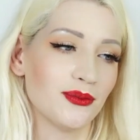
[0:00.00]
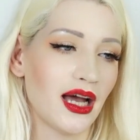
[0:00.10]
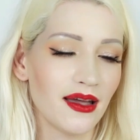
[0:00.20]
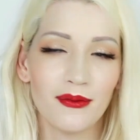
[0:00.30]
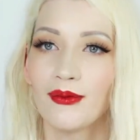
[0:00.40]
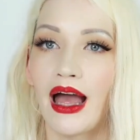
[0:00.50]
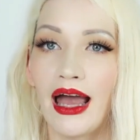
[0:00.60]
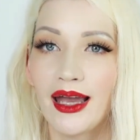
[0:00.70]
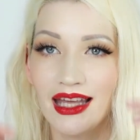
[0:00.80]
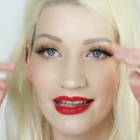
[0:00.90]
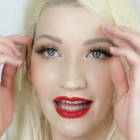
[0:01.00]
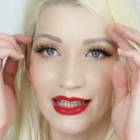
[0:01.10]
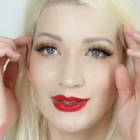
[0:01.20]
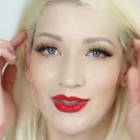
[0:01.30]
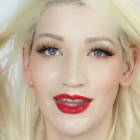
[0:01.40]
I
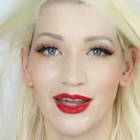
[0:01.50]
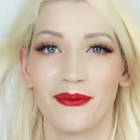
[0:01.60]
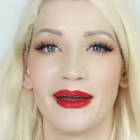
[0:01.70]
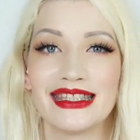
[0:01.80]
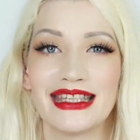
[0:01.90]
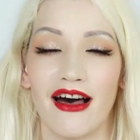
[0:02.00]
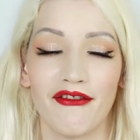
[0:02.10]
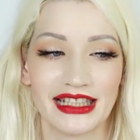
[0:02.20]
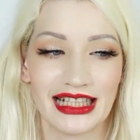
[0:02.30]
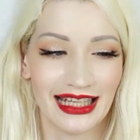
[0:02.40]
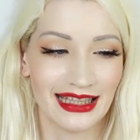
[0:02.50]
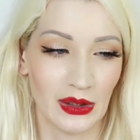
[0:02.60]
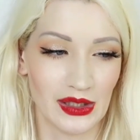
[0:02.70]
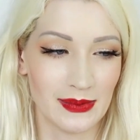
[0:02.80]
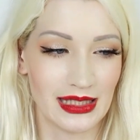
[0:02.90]
like to think of myself as like the
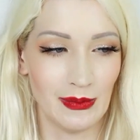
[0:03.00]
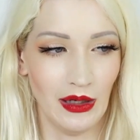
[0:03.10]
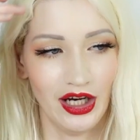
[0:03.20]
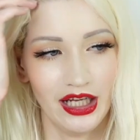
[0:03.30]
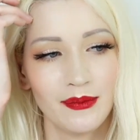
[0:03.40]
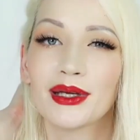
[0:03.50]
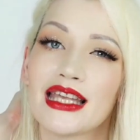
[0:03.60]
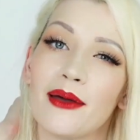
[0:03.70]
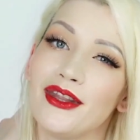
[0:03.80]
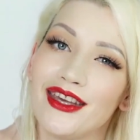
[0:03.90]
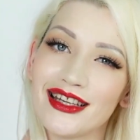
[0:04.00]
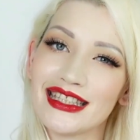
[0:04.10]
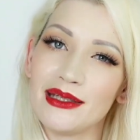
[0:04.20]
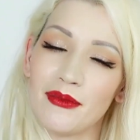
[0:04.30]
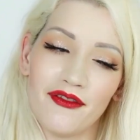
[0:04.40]
Christmas spirit because I'm the
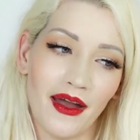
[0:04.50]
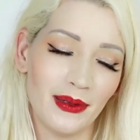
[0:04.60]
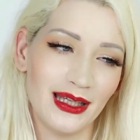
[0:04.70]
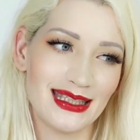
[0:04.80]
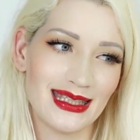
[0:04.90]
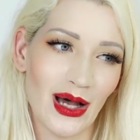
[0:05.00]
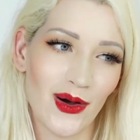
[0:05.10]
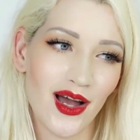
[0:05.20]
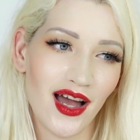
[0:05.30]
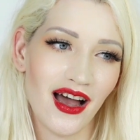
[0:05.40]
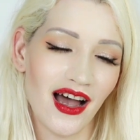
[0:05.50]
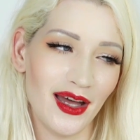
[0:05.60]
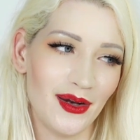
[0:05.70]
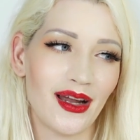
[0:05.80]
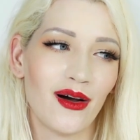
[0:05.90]
youngest in my family, so
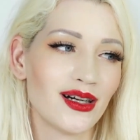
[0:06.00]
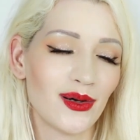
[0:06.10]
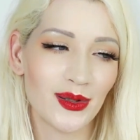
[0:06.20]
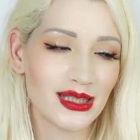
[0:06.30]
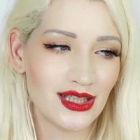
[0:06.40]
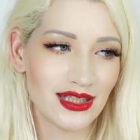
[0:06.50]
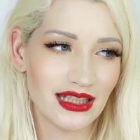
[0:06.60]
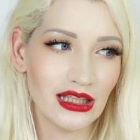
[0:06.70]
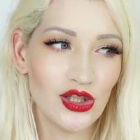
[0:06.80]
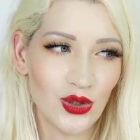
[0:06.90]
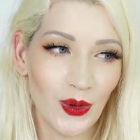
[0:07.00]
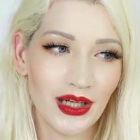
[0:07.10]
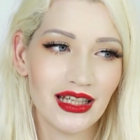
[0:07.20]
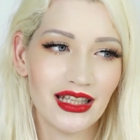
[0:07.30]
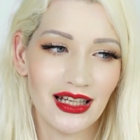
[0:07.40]
I don't know, I always just
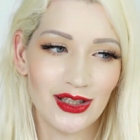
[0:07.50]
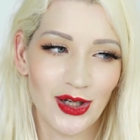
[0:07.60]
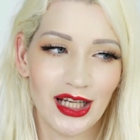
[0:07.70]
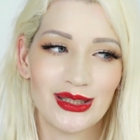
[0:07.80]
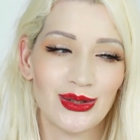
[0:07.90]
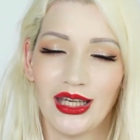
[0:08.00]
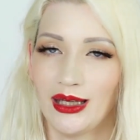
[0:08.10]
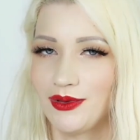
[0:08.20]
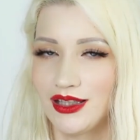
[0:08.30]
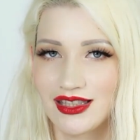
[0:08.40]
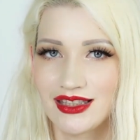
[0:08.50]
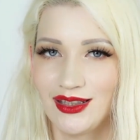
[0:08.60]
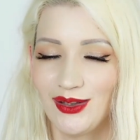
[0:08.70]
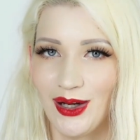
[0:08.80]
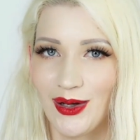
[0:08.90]
enjoyed it and tried to keep this,
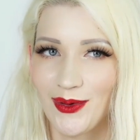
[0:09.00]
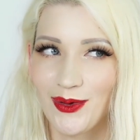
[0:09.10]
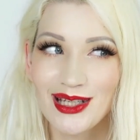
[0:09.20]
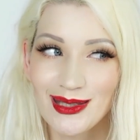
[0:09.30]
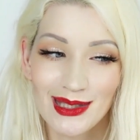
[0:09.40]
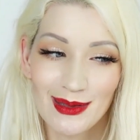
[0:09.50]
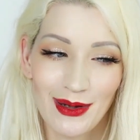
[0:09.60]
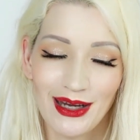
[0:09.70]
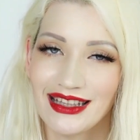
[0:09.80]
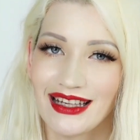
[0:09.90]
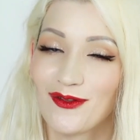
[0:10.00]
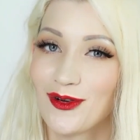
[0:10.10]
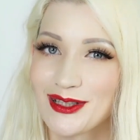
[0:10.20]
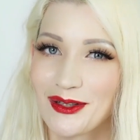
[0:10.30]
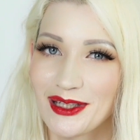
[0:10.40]
you know, Christmas spirit
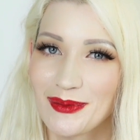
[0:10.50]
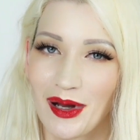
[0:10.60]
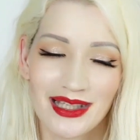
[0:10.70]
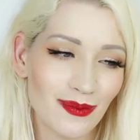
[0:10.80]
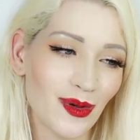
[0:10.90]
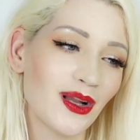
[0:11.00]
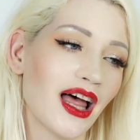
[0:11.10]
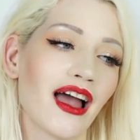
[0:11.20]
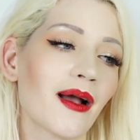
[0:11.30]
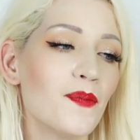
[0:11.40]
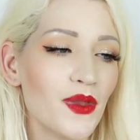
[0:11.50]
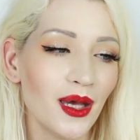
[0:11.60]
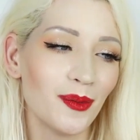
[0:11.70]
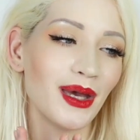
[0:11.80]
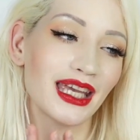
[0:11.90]
for as long as possible, like
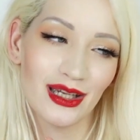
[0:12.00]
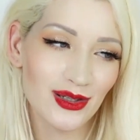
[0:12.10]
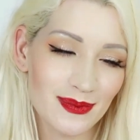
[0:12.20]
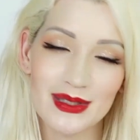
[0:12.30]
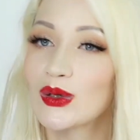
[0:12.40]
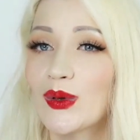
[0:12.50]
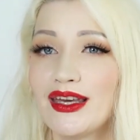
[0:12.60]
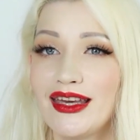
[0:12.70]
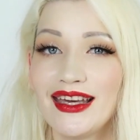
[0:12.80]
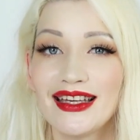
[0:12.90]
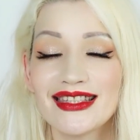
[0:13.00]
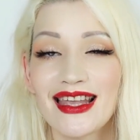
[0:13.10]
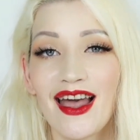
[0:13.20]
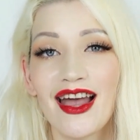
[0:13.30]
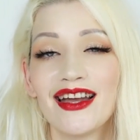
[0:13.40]
baking Christmas cookies
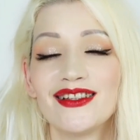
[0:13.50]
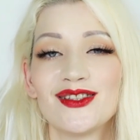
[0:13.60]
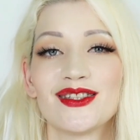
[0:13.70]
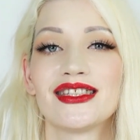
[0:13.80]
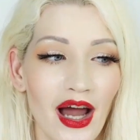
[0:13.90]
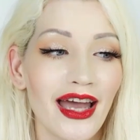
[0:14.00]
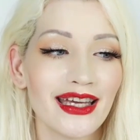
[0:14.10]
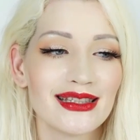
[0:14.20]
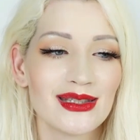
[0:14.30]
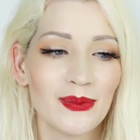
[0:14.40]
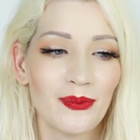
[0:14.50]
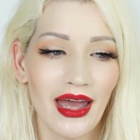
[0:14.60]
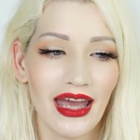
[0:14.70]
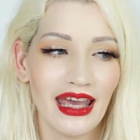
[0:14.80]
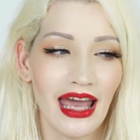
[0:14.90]
and just trying to
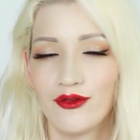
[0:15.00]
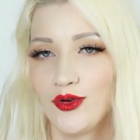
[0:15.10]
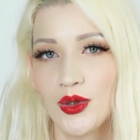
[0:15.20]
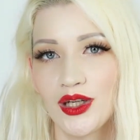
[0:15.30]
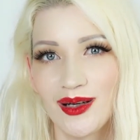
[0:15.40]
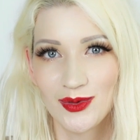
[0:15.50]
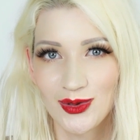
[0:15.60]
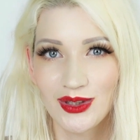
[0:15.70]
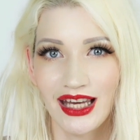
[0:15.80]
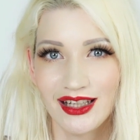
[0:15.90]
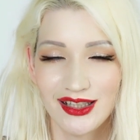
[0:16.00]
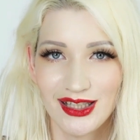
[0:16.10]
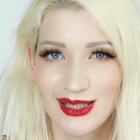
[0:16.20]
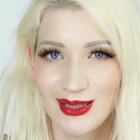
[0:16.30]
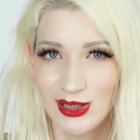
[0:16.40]
make everyone together and
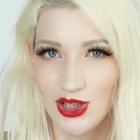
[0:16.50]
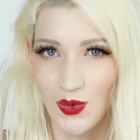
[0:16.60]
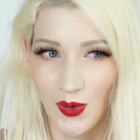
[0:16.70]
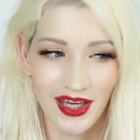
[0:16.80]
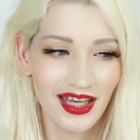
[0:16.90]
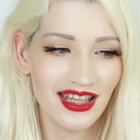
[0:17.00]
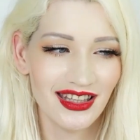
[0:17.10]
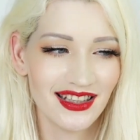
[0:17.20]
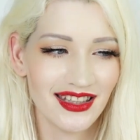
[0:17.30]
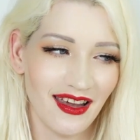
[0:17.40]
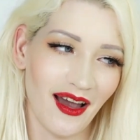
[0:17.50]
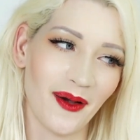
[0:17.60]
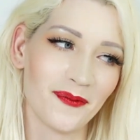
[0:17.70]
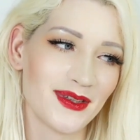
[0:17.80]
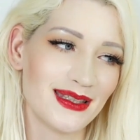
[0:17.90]
just enjoy it.
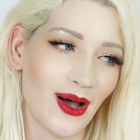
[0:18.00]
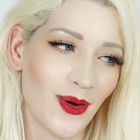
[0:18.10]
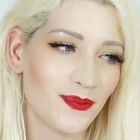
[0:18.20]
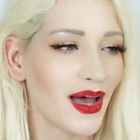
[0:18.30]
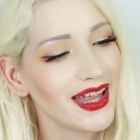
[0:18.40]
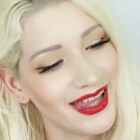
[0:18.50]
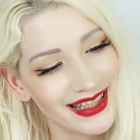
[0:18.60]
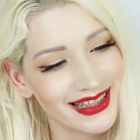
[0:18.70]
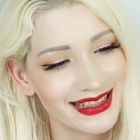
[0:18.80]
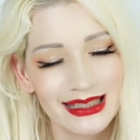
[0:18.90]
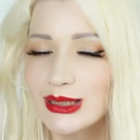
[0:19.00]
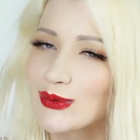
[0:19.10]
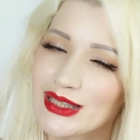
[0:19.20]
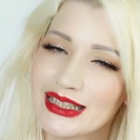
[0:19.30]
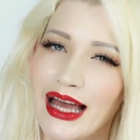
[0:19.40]
Yeah, so I like this. This
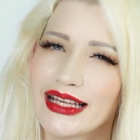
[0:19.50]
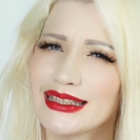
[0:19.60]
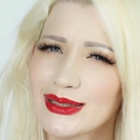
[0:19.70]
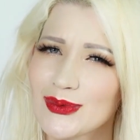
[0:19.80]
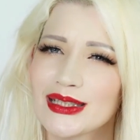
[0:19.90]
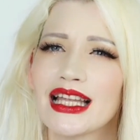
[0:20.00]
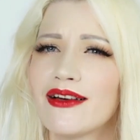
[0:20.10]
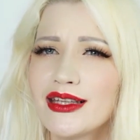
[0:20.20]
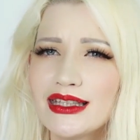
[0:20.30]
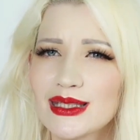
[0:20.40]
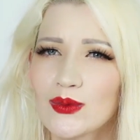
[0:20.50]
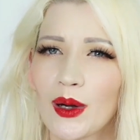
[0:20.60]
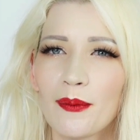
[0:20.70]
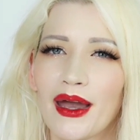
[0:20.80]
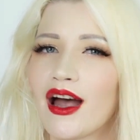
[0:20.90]
was nice. This was lovely. This
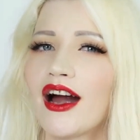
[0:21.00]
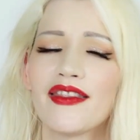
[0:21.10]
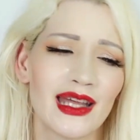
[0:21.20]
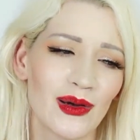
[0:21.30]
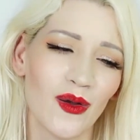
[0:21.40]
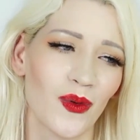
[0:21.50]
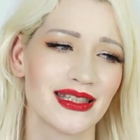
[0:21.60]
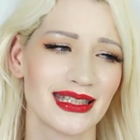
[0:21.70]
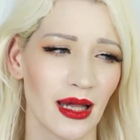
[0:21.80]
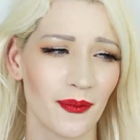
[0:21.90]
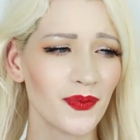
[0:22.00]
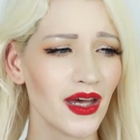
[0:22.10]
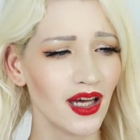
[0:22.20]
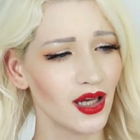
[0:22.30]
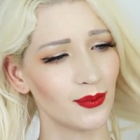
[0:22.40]
warmed my heart. Now I want some
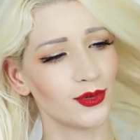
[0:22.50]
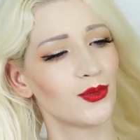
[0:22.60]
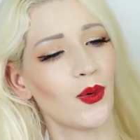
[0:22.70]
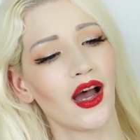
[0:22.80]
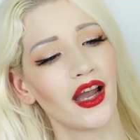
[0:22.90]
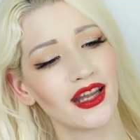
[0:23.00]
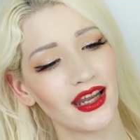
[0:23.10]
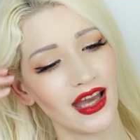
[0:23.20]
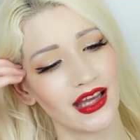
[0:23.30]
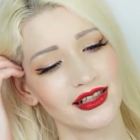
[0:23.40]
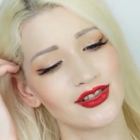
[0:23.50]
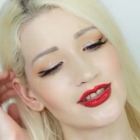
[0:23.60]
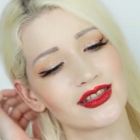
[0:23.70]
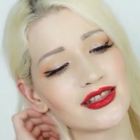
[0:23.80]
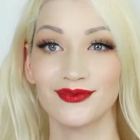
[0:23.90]
mulled wine and
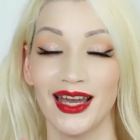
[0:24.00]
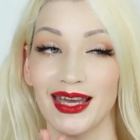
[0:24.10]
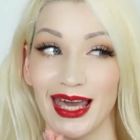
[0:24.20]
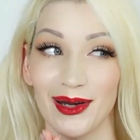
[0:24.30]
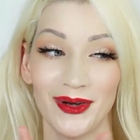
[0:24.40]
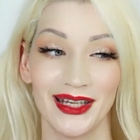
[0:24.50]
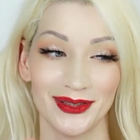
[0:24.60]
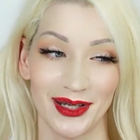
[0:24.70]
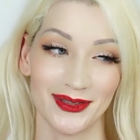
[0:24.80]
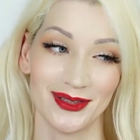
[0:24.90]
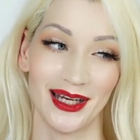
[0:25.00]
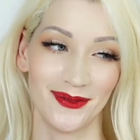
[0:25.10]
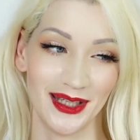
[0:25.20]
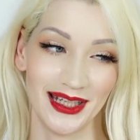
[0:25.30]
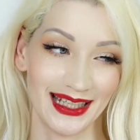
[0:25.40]
just I can't wait to go to
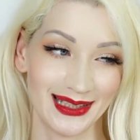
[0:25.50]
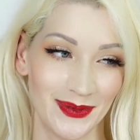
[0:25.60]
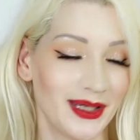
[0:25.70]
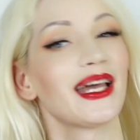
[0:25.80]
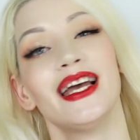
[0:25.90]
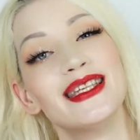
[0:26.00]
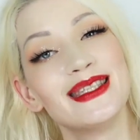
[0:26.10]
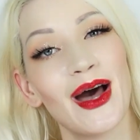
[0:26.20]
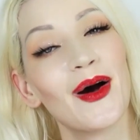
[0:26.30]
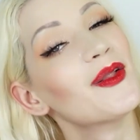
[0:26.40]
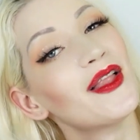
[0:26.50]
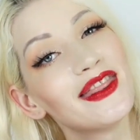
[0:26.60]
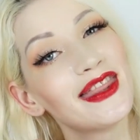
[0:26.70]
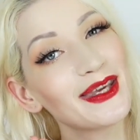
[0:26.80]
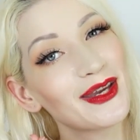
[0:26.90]
Latvia next week. So
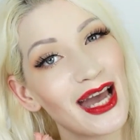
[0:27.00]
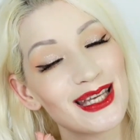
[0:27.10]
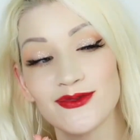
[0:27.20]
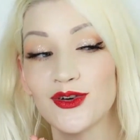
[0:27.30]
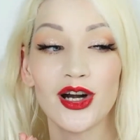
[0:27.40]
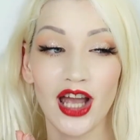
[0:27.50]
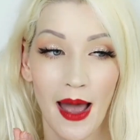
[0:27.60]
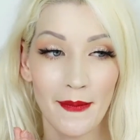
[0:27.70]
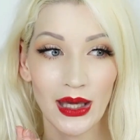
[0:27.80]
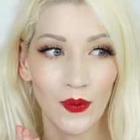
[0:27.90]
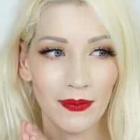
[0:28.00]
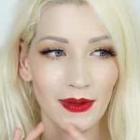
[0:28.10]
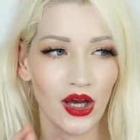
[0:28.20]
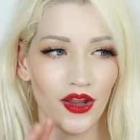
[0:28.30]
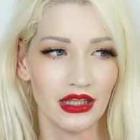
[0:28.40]
thank you guys for coming with
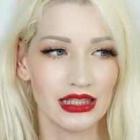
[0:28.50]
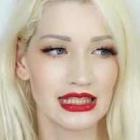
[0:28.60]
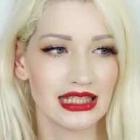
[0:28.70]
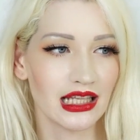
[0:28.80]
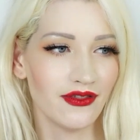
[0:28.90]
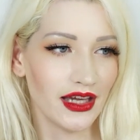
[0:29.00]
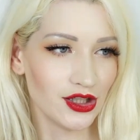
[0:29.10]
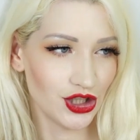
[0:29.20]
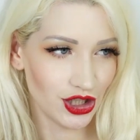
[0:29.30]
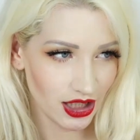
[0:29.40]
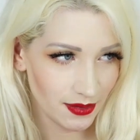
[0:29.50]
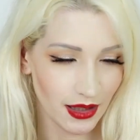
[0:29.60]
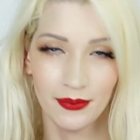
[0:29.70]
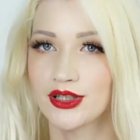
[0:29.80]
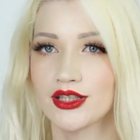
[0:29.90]
me on this adventure in
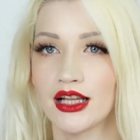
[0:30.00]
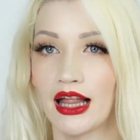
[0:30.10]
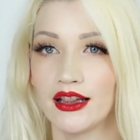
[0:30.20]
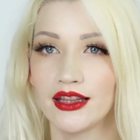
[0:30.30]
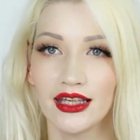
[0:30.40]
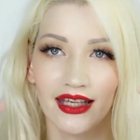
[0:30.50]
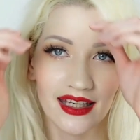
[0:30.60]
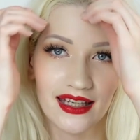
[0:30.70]
my personality.